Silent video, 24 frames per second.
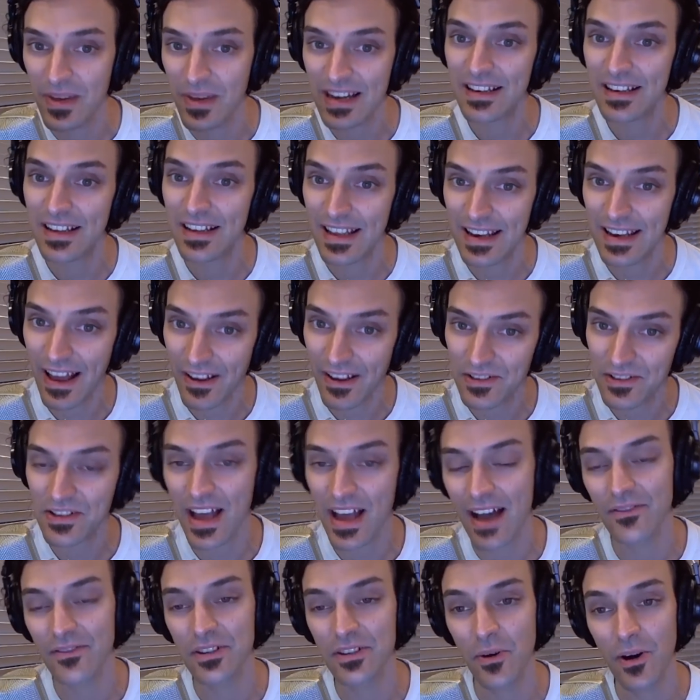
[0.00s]
committed in El
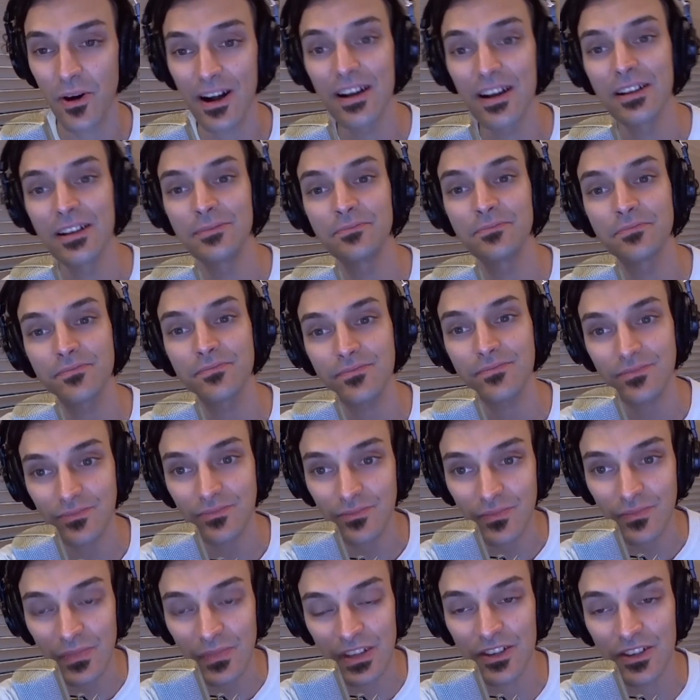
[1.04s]
Salvador
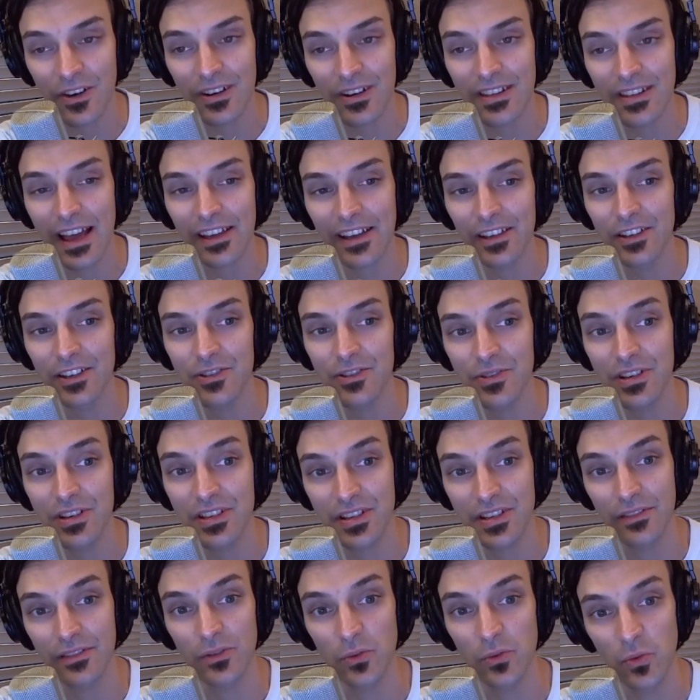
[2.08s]
during that
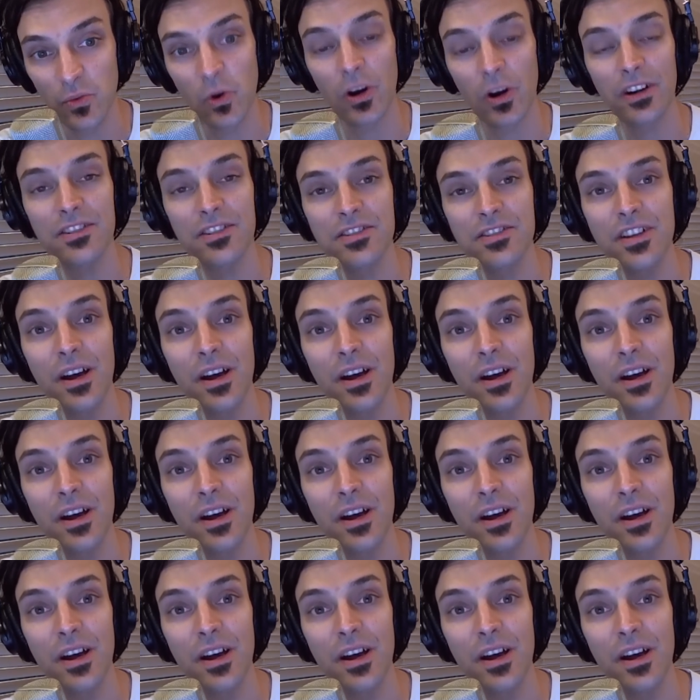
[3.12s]
country's civil war.